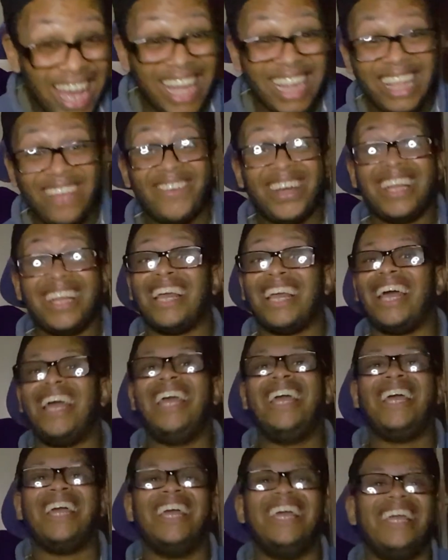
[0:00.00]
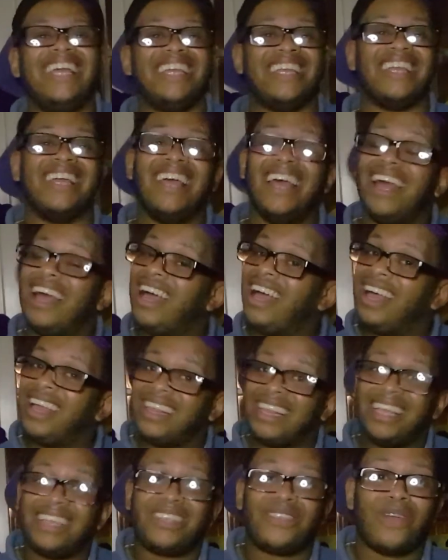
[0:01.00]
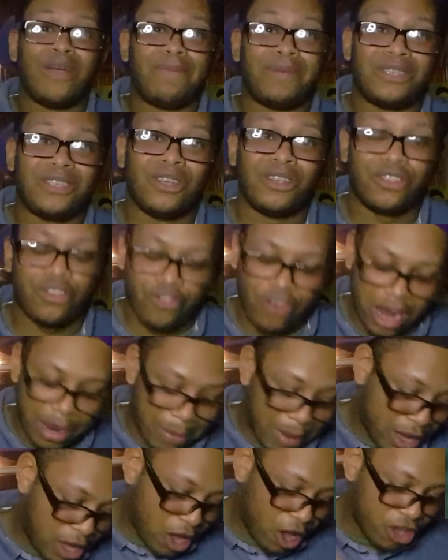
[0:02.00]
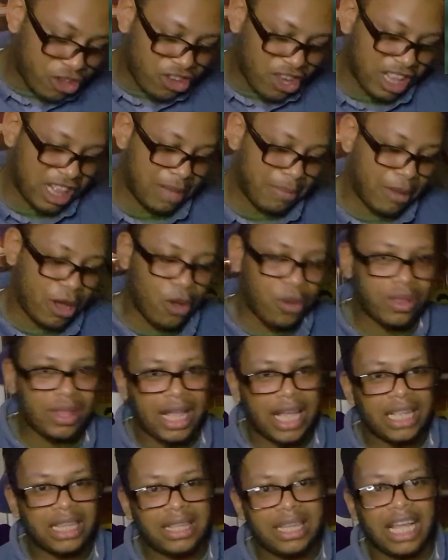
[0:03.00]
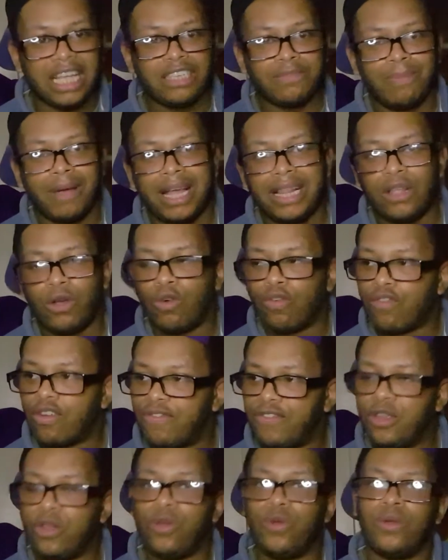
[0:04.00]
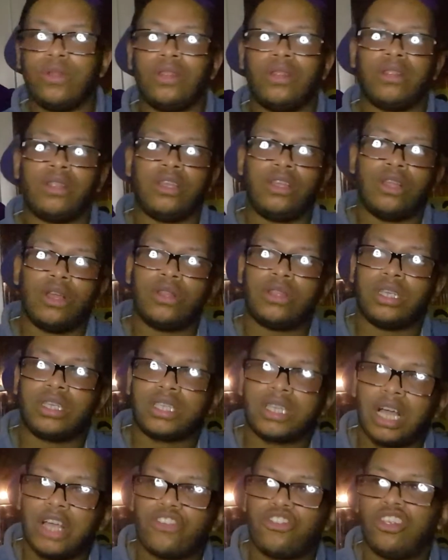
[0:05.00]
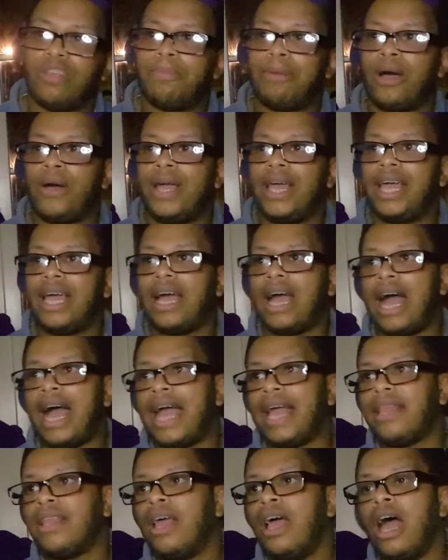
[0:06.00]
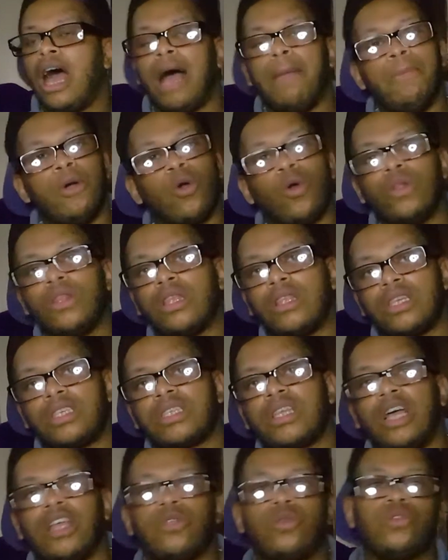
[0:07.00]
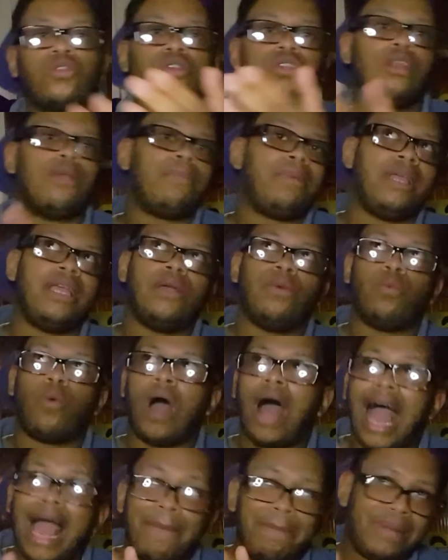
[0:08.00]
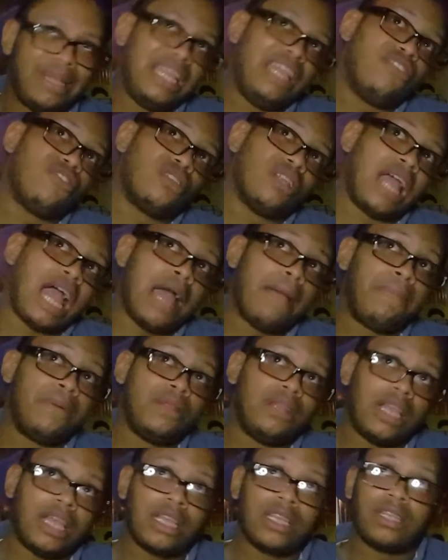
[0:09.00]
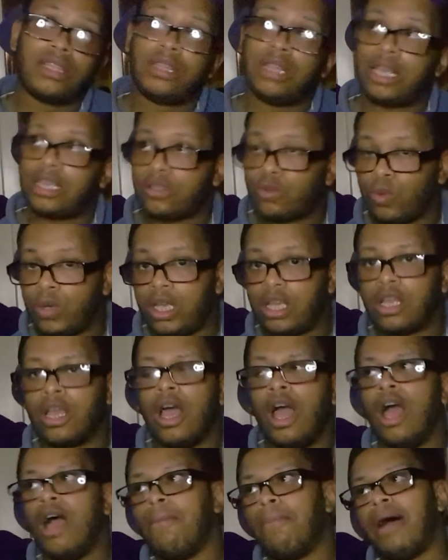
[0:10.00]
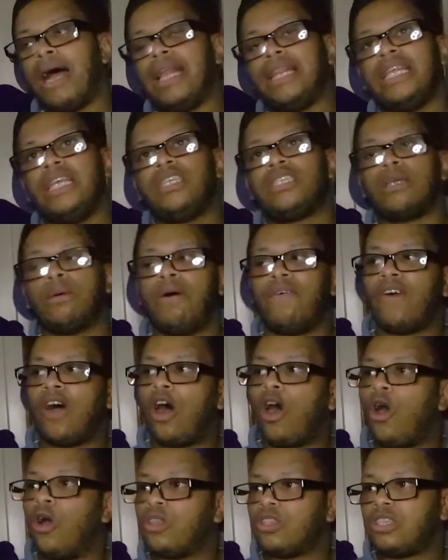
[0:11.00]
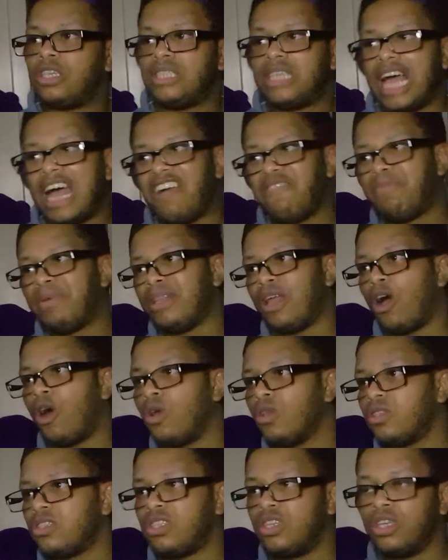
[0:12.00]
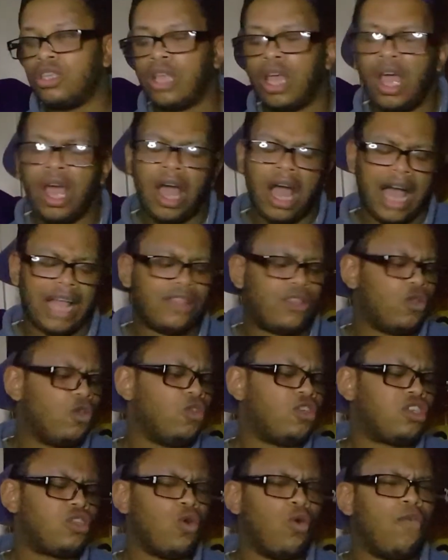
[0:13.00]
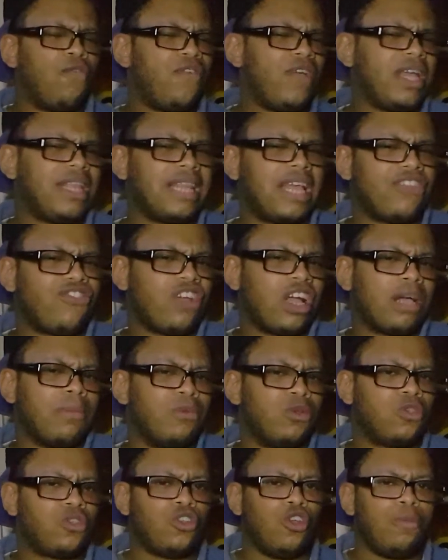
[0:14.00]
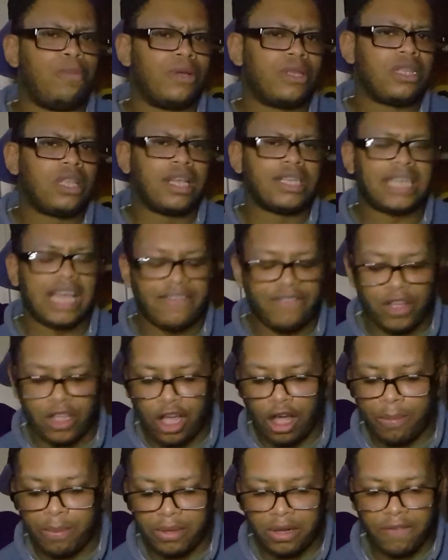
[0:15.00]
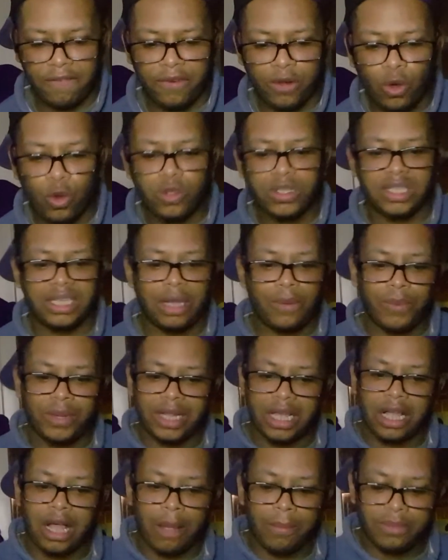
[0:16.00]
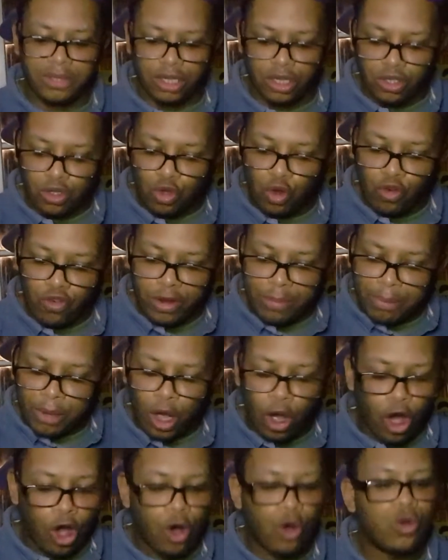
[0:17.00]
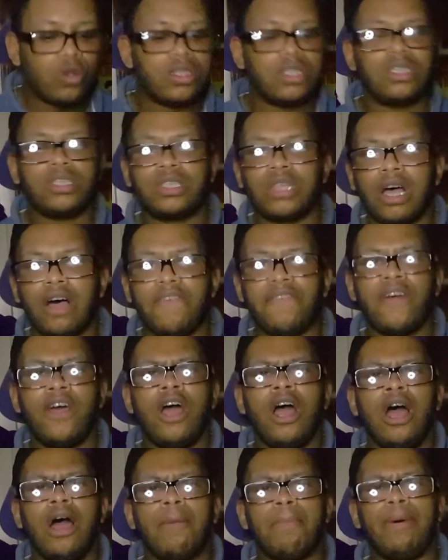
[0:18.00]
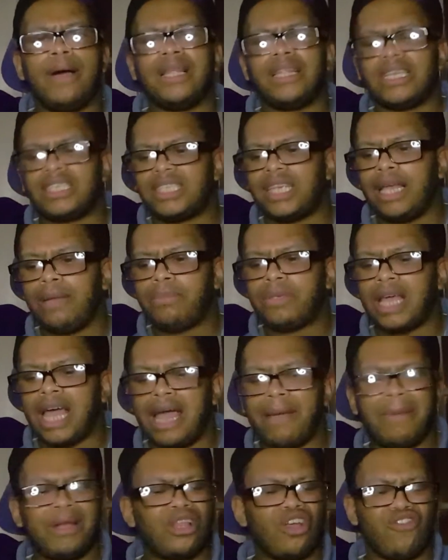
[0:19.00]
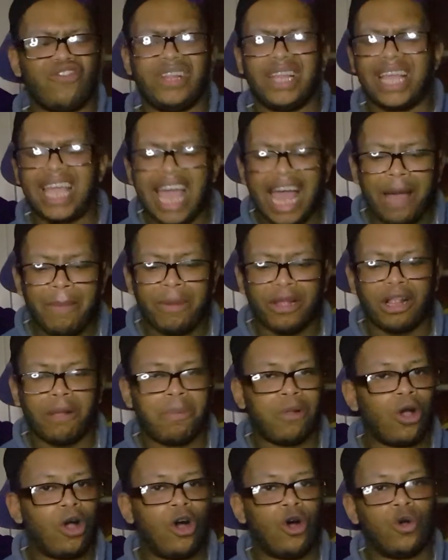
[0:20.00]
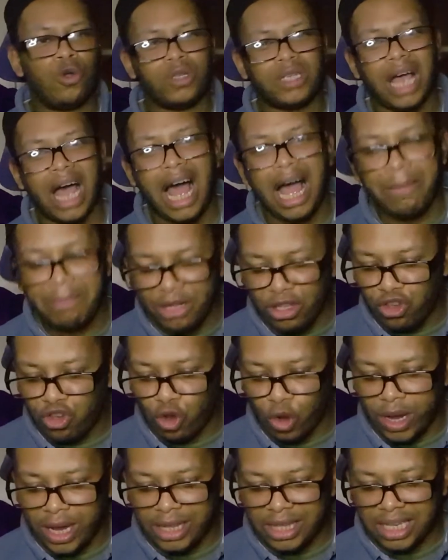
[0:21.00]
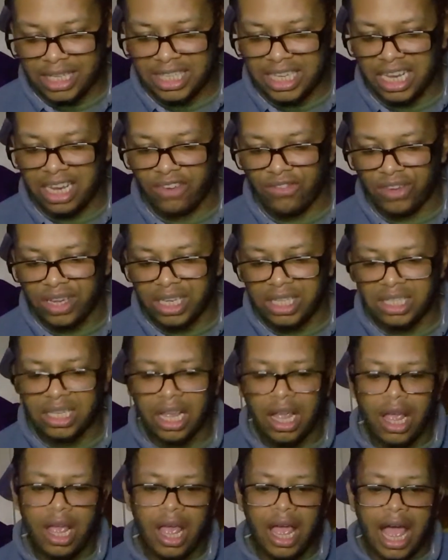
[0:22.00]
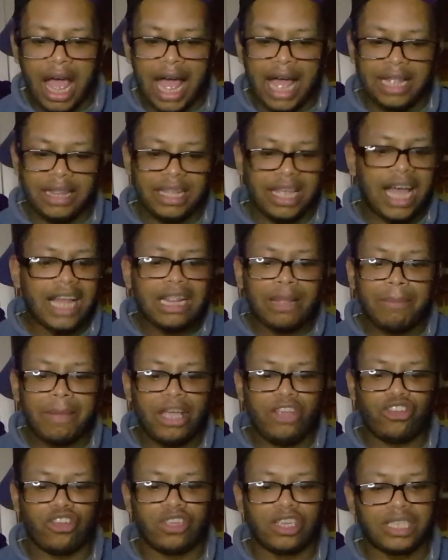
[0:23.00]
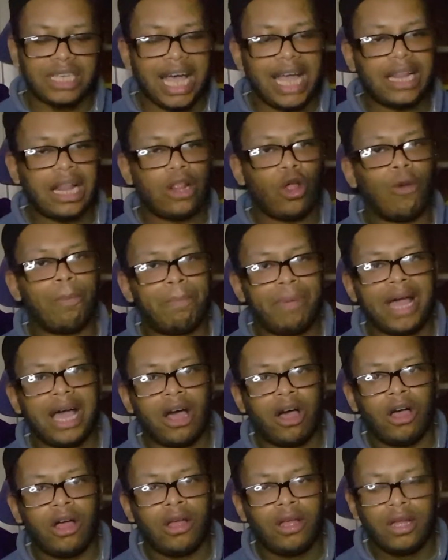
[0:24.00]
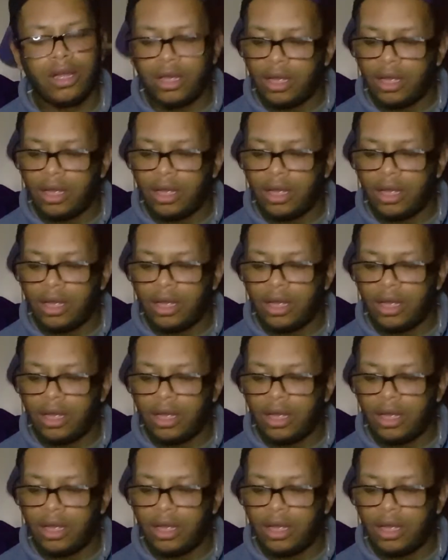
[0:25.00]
Anyway, like. These 2 episodes are great, man. Go check them out. That's my little review and, you know, discussion about it. I'm not going to discuss what's going to be, what I believe is going to happen next week, but at least some of our answers have been answered. I do still think that Dragon Ball Super does have a couple of flaws in it when it comes to story plot holes and stuff, but at the same time, I don't really care about the plot holes. I'm enjoying the series, and the animation's getting a lot better